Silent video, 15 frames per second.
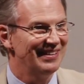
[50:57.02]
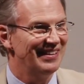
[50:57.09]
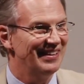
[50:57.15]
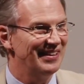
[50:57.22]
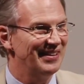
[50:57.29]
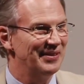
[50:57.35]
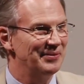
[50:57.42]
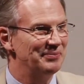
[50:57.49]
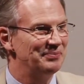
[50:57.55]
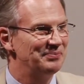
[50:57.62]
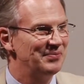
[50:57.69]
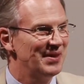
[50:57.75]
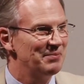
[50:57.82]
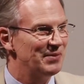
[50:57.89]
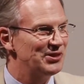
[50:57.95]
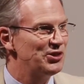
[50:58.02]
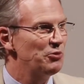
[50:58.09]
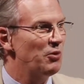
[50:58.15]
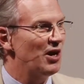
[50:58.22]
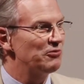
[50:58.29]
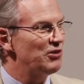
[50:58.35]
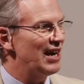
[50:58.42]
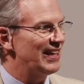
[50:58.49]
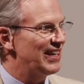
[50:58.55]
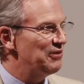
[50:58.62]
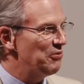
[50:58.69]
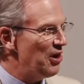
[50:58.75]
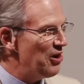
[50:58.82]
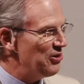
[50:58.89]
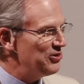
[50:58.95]
Um, but you want Rocky
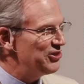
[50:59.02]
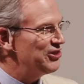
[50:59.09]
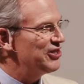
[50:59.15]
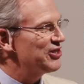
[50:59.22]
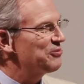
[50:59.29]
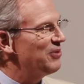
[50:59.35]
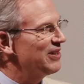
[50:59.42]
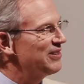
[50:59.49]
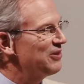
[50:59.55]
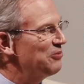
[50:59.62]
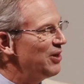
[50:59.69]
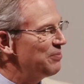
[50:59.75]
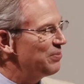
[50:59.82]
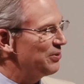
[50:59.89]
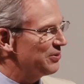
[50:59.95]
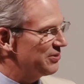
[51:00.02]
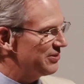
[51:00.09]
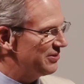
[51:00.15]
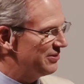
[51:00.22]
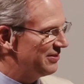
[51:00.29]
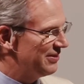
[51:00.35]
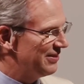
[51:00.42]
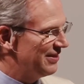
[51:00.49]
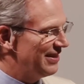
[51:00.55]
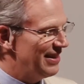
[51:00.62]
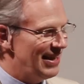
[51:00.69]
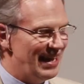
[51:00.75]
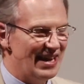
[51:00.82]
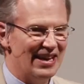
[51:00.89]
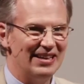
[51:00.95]
Road, you just want the ripples.
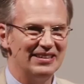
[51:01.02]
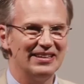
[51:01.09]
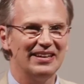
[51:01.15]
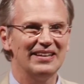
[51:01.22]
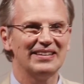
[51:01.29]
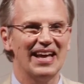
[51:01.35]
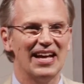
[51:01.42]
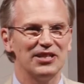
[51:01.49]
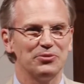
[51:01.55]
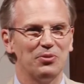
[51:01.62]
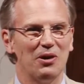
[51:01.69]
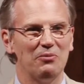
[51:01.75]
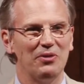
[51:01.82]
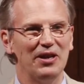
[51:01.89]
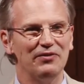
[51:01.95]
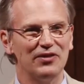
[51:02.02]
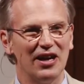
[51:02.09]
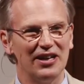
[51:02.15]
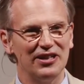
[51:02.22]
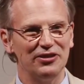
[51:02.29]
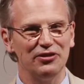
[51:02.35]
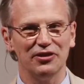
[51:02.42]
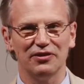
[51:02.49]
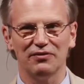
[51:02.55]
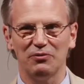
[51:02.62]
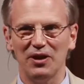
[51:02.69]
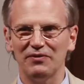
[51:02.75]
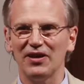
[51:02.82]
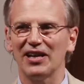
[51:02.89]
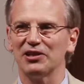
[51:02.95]
And uh, that's what we've got, a uni-
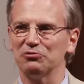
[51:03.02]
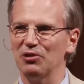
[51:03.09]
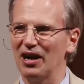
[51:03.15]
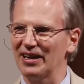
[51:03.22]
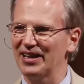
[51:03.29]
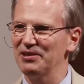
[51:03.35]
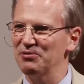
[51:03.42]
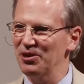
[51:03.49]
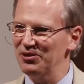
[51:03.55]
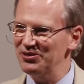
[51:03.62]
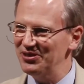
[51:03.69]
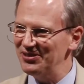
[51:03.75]
we've got a Rocky Road